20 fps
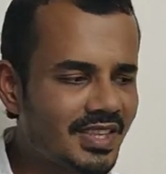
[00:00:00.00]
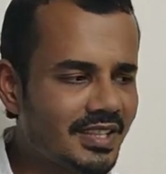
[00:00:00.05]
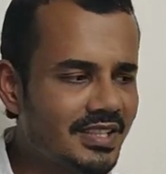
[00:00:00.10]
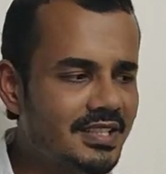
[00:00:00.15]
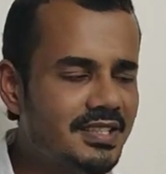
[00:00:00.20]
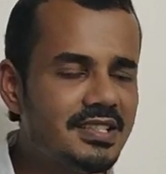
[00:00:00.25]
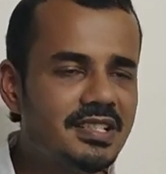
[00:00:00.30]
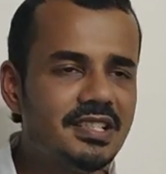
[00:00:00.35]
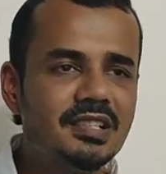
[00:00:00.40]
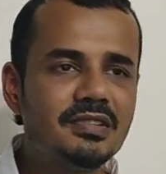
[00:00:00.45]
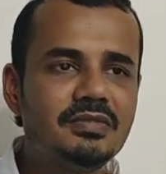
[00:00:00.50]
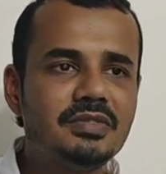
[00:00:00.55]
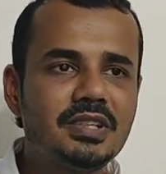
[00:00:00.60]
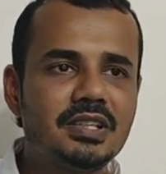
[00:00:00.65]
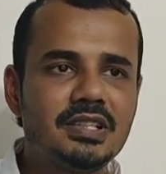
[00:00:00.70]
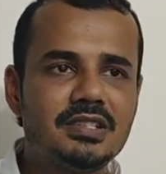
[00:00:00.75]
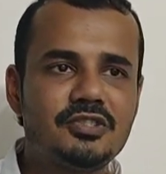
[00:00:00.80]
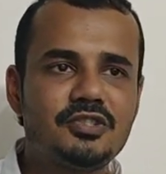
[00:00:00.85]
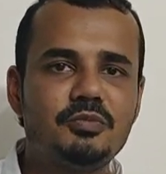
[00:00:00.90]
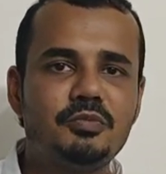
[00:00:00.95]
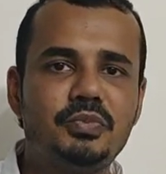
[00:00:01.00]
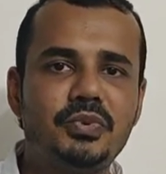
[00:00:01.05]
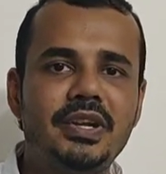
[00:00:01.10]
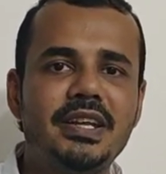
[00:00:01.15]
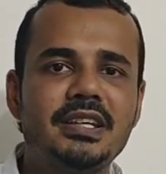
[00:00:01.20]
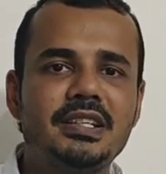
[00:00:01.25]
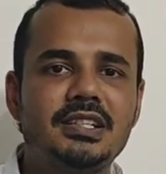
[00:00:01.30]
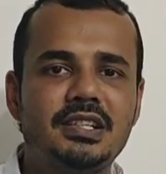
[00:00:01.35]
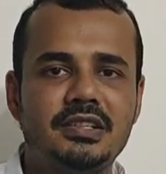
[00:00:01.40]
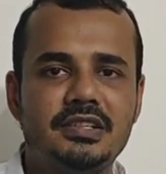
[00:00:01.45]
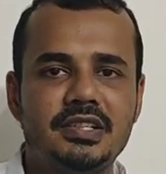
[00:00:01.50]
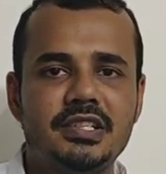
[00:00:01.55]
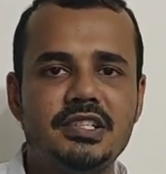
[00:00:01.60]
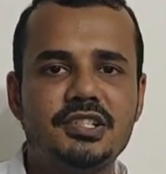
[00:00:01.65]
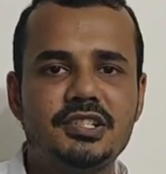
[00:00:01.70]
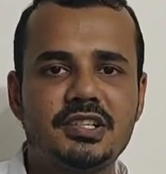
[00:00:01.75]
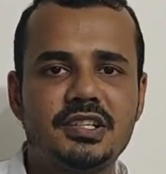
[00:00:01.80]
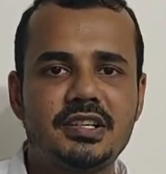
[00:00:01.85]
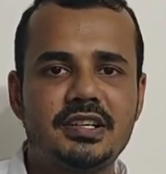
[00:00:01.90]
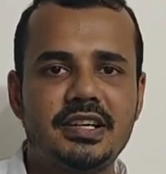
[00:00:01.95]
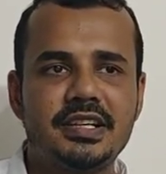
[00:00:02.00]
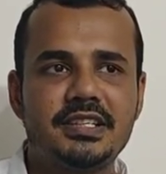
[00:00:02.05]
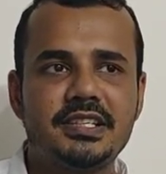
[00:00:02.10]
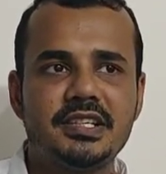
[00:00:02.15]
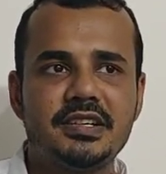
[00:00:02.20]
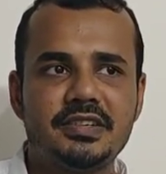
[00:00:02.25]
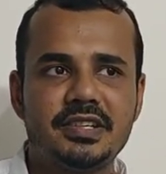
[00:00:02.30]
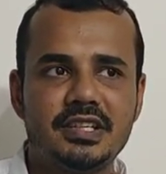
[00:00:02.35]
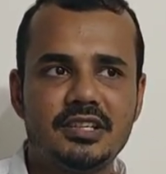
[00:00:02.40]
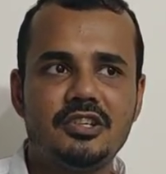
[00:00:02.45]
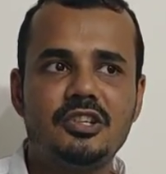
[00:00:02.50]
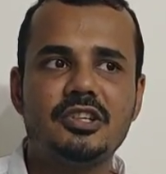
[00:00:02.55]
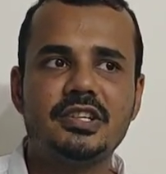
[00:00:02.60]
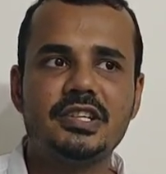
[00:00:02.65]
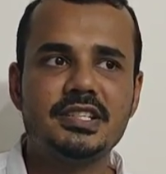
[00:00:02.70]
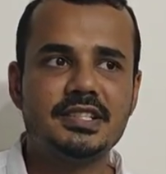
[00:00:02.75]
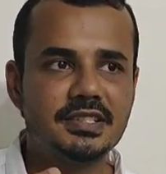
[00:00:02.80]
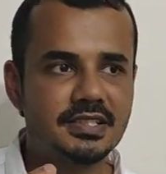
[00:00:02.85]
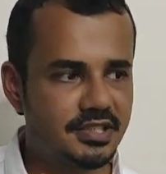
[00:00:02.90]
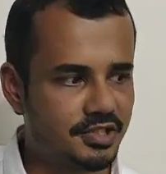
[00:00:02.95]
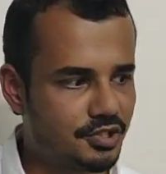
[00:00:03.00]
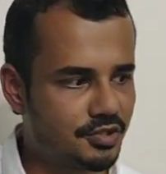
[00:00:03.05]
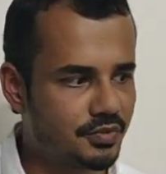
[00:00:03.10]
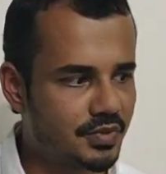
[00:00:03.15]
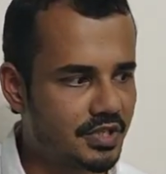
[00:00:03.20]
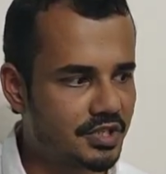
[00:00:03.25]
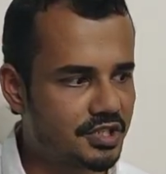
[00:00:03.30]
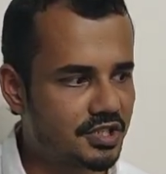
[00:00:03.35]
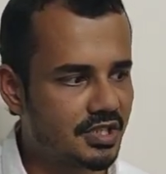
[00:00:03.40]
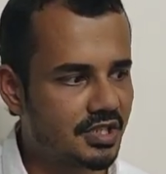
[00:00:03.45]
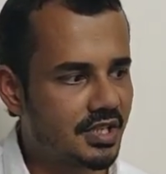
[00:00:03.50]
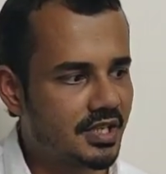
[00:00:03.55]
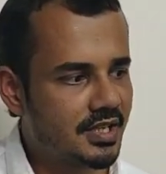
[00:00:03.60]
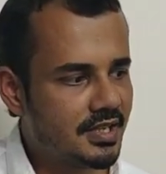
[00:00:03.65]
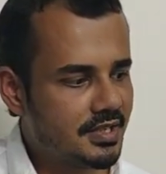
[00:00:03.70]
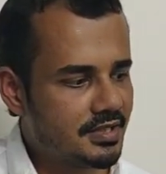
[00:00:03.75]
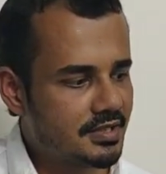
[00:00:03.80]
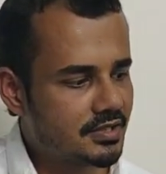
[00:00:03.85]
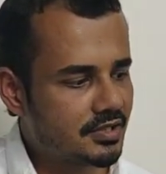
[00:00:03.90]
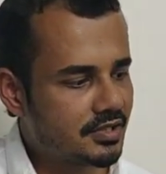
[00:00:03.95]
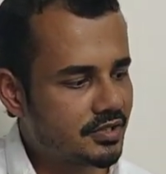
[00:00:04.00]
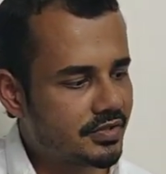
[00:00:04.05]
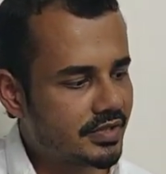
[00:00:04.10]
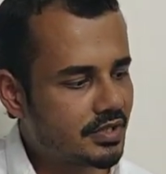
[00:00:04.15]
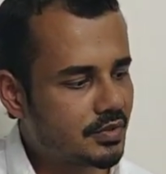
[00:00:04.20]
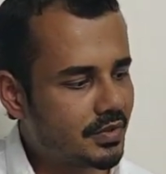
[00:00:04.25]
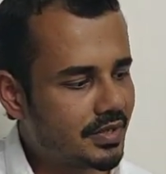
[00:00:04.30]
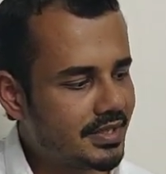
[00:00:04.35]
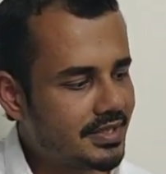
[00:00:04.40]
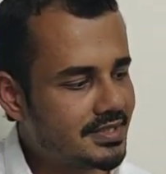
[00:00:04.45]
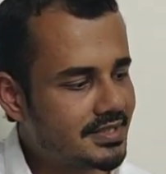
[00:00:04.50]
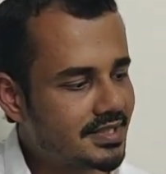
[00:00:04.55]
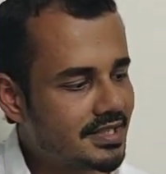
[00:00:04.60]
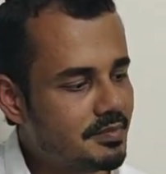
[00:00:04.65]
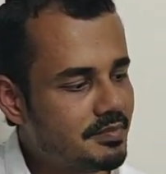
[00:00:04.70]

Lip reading: easier for us to break down each criteria or each situation. So it requires